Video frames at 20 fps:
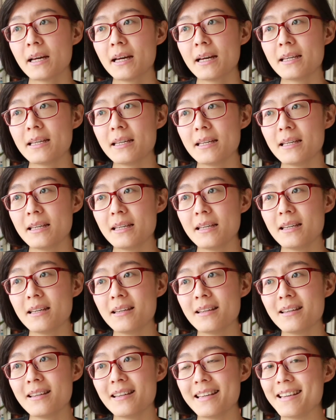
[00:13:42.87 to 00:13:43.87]

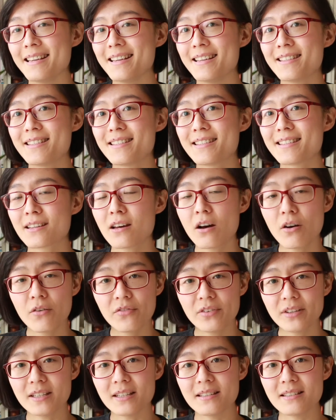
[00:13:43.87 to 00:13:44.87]
He is
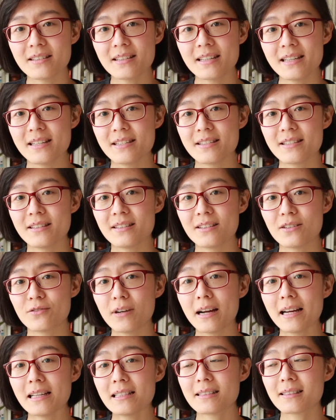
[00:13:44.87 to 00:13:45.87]
confident he's in the
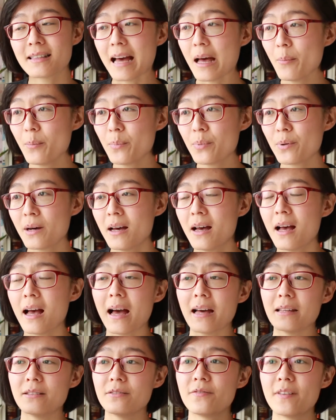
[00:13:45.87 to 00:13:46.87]
right camp
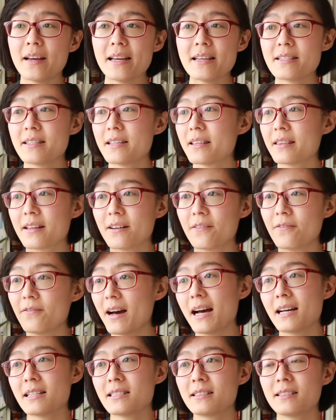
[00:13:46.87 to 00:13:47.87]
and facing the
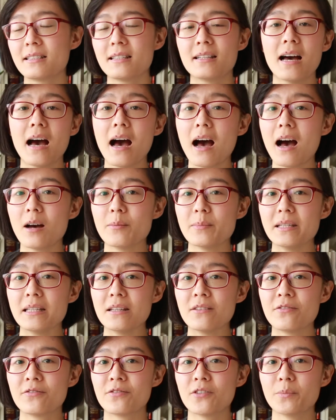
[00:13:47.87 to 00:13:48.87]
vast
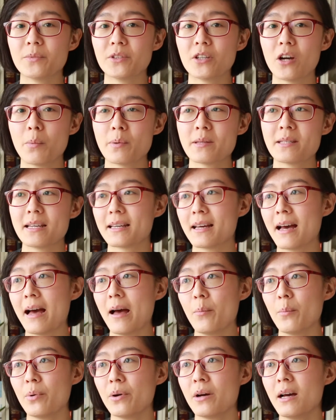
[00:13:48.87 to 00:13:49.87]
army from the opposite
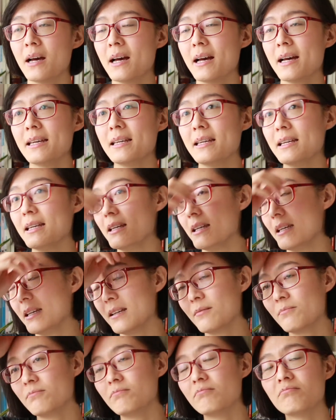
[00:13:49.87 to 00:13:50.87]
camp.
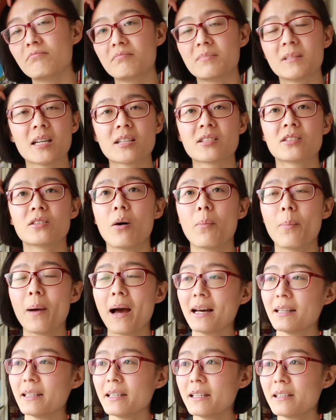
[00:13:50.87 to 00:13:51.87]
He does not
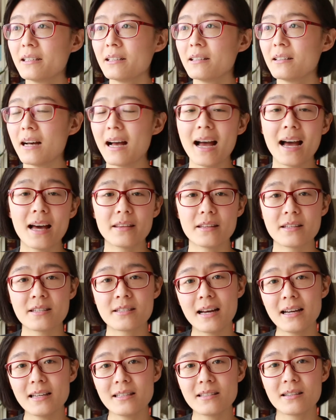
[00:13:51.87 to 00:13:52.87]
panic at the
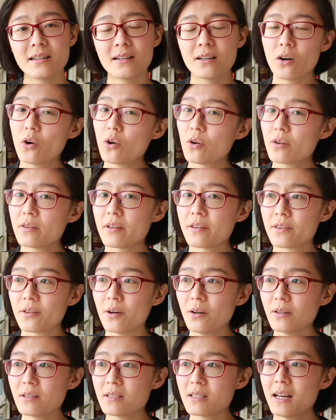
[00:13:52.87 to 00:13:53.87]
sight or the
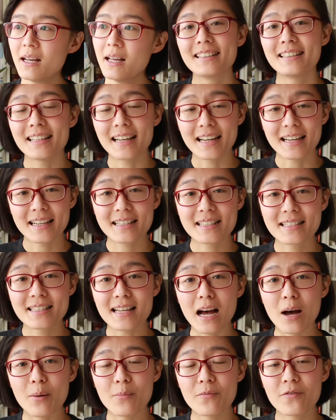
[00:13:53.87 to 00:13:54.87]
thought. Like
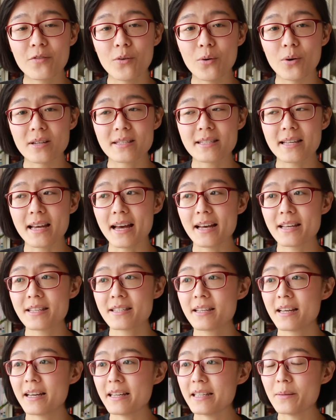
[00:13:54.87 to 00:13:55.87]
Psalm 4
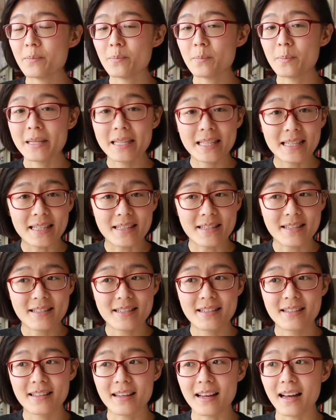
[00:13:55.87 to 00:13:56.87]
says, "In
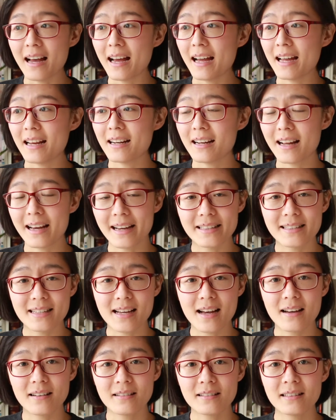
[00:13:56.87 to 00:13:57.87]
peace I lie
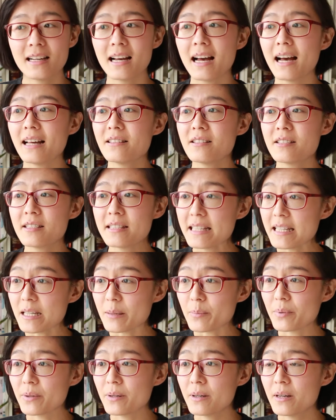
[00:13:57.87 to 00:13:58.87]
down and
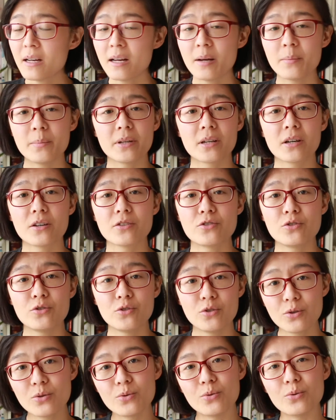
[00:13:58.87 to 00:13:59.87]
sleep, because
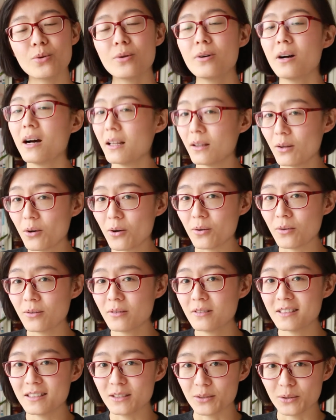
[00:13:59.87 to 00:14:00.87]
you alone,
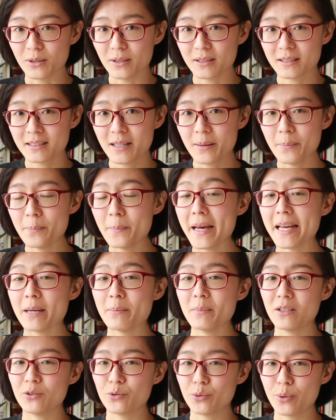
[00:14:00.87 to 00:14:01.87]
Lord, make
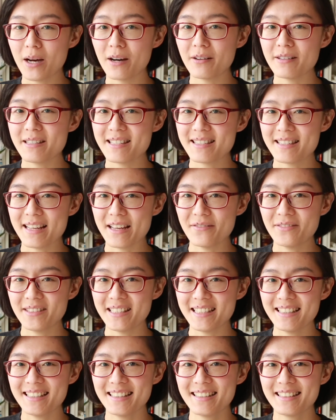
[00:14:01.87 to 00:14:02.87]
me dwell in
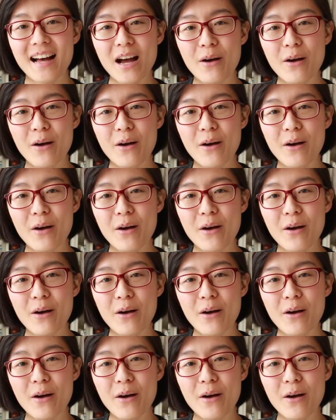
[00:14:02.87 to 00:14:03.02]
safety."